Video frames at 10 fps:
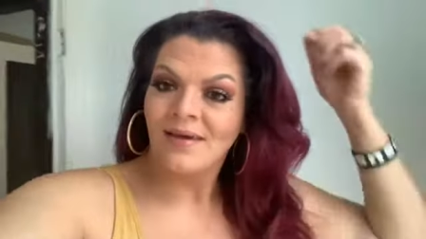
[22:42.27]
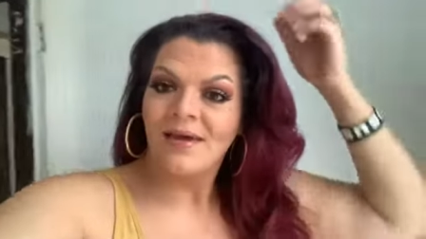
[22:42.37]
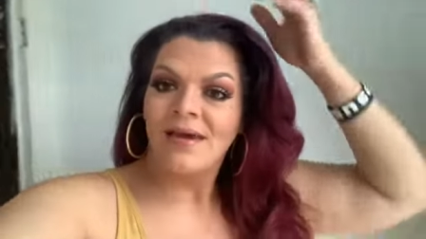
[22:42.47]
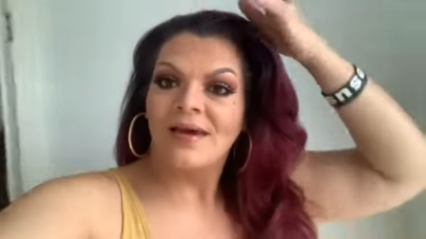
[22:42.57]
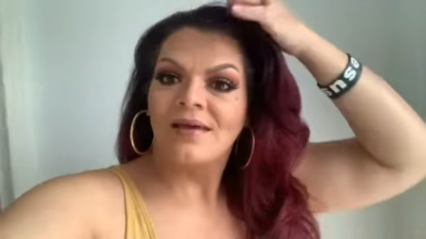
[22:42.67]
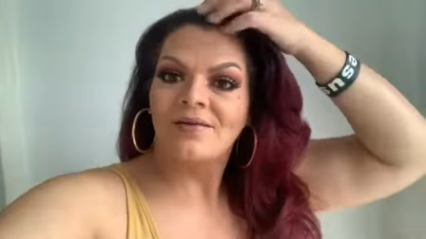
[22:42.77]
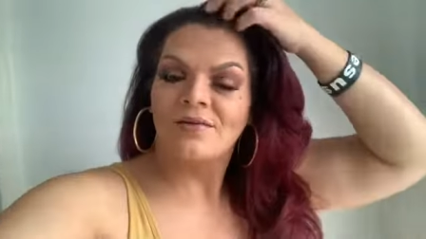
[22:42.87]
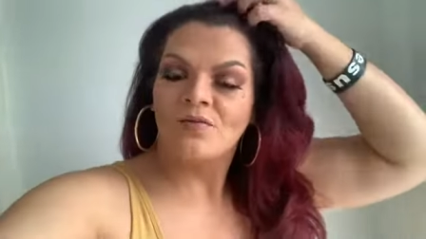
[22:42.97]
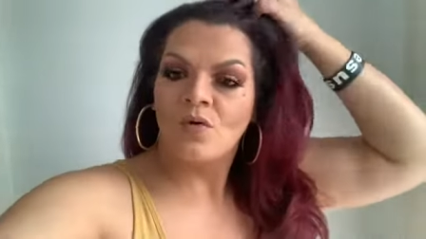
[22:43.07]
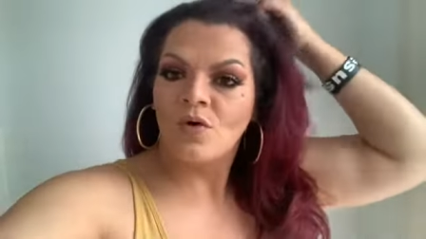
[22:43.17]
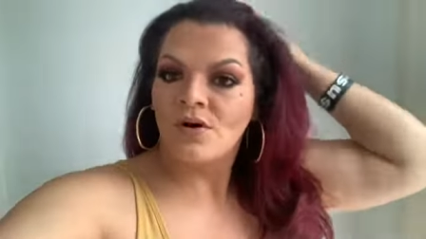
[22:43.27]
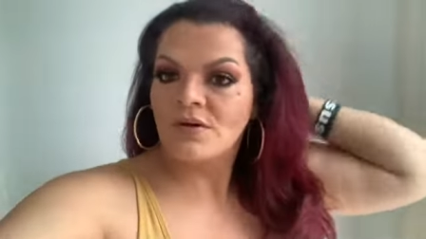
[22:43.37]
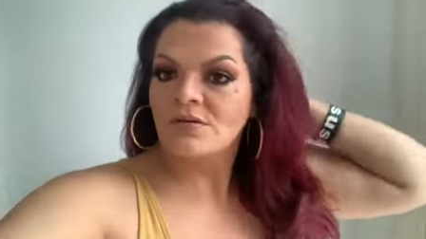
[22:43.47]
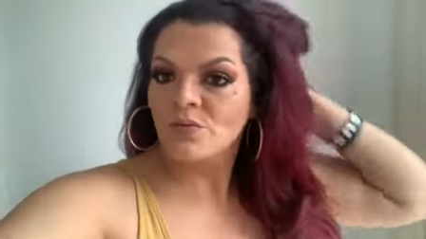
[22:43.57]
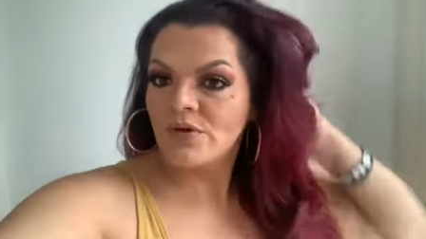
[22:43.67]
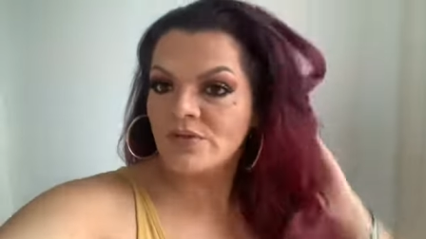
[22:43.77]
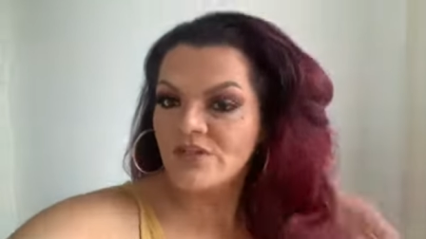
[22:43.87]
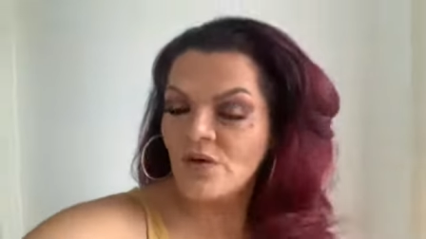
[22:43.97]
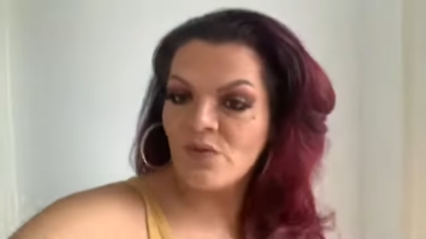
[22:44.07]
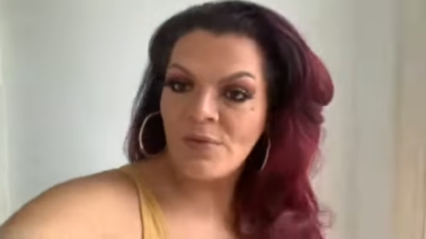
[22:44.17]
And of course, we are
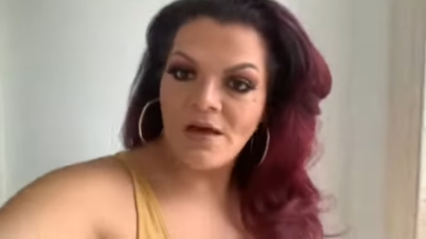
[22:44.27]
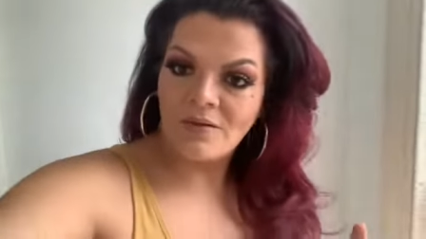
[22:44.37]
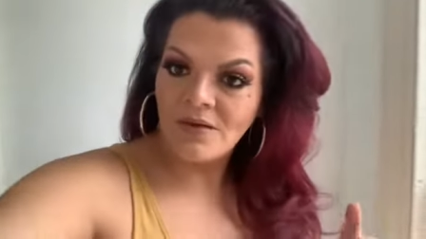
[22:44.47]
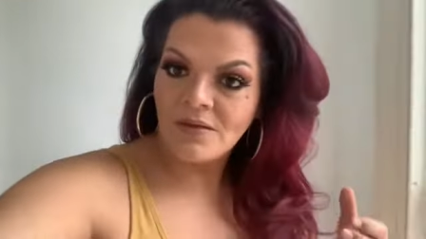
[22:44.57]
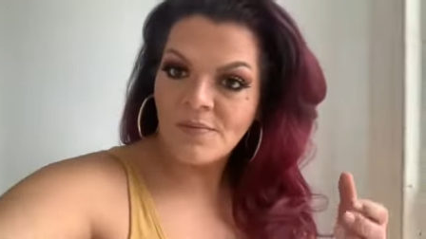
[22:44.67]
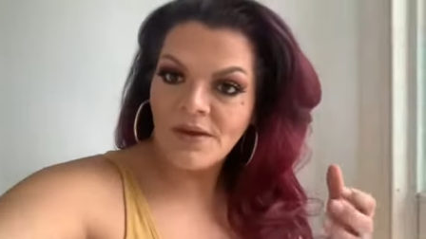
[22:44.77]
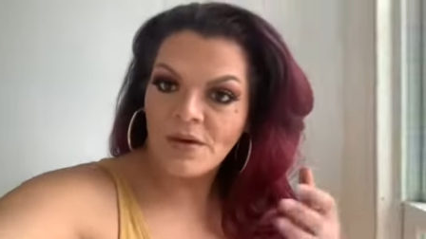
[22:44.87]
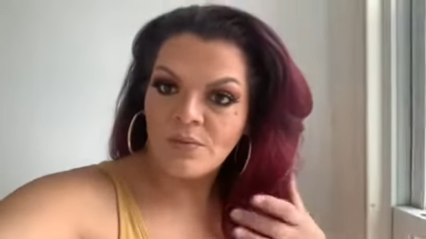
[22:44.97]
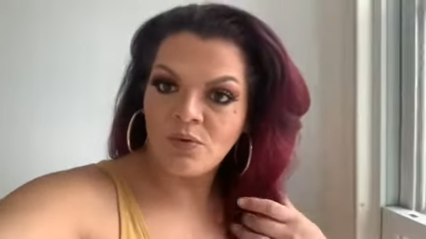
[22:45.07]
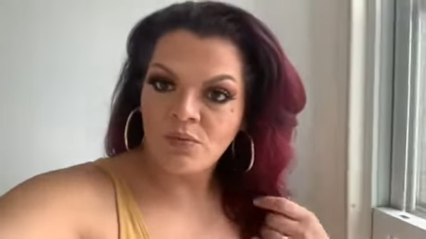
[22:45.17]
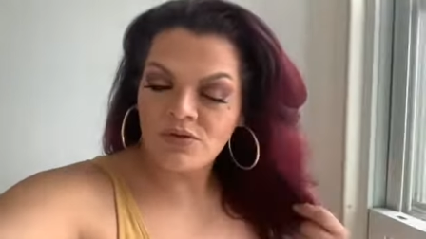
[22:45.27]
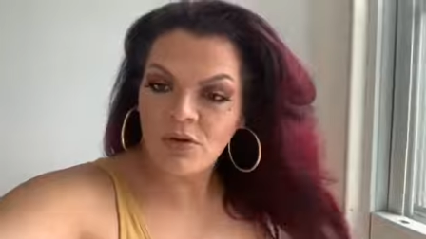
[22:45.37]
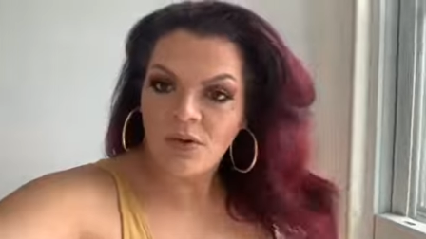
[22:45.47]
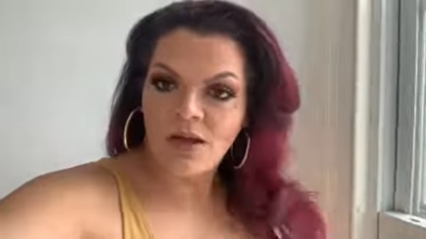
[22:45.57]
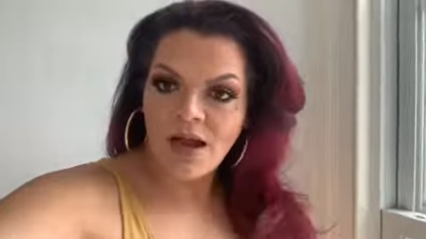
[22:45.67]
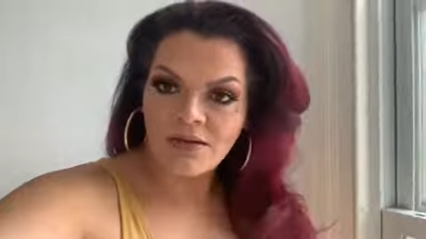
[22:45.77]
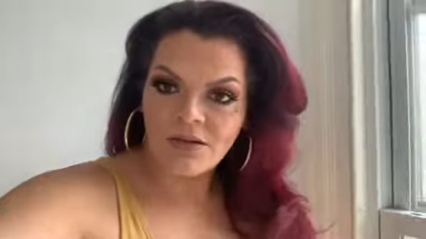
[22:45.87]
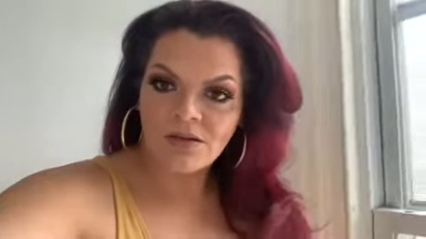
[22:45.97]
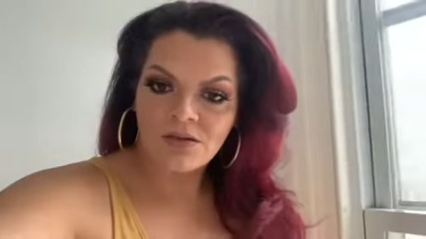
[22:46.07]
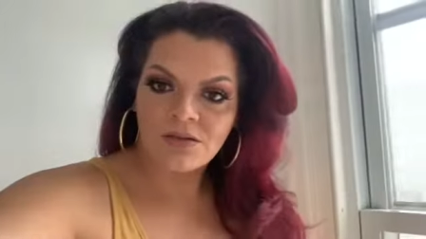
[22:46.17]
still remodeling the makeup room, so it kind of
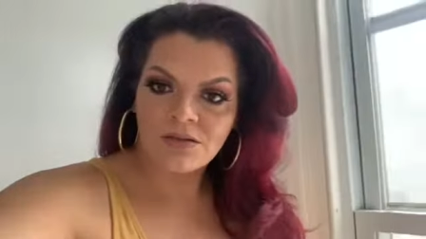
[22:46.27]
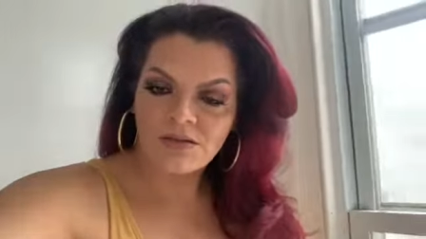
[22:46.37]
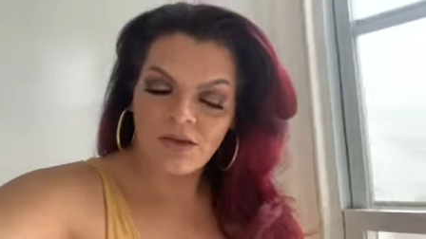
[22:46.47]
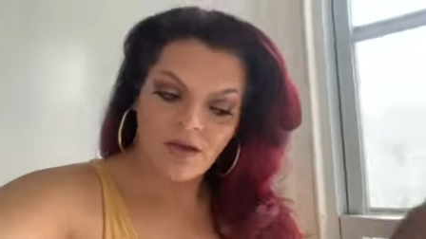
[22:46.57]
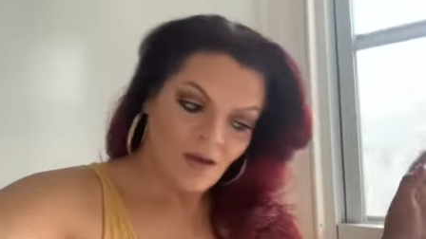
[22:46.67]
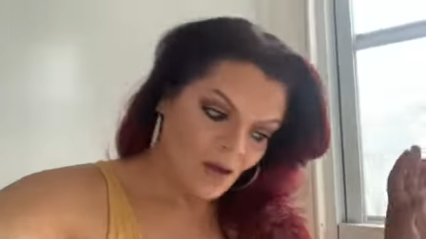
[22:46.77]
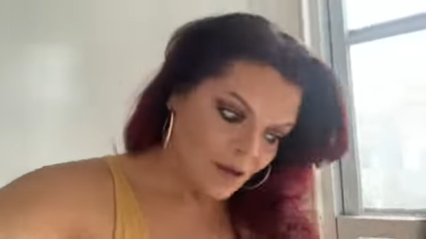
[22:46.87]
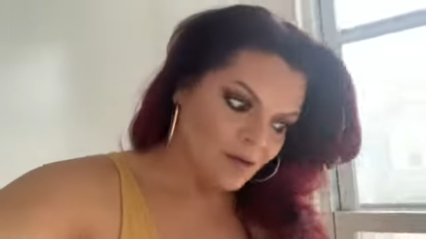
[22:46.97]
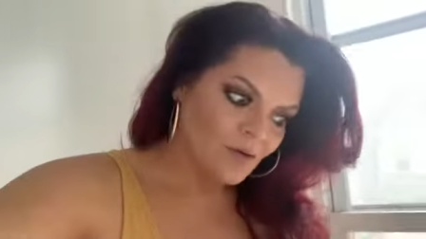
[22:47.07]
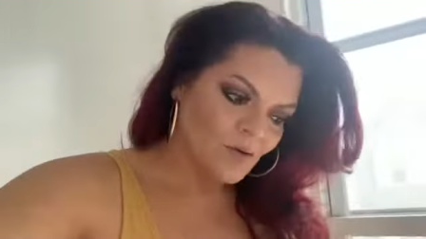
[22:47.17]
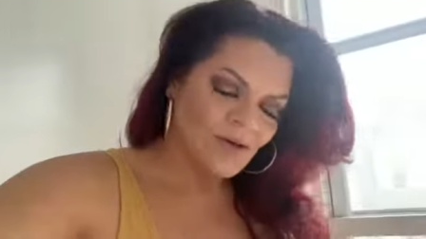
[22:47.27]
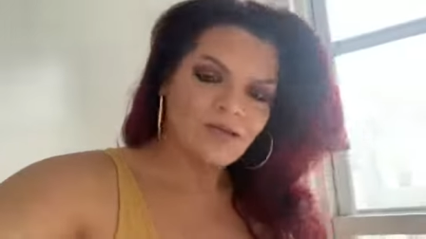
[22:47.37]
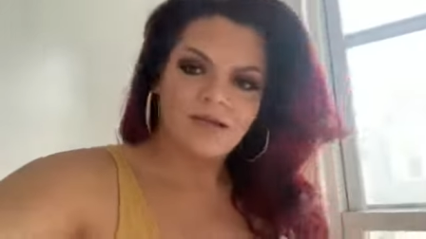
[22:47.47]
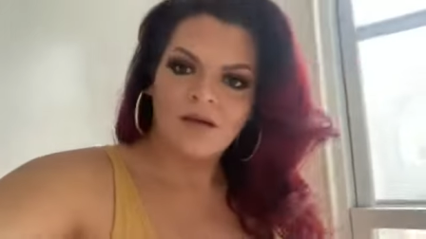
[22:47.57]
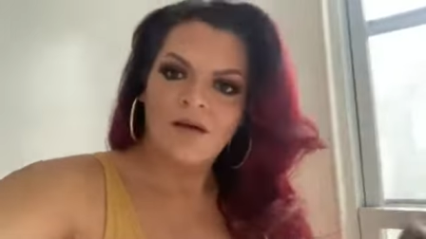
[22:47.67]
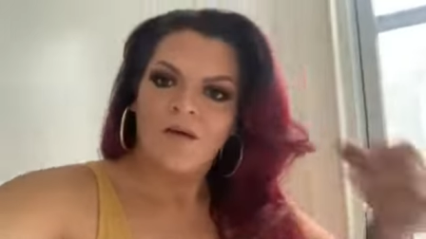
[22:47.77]
looks a little crazy.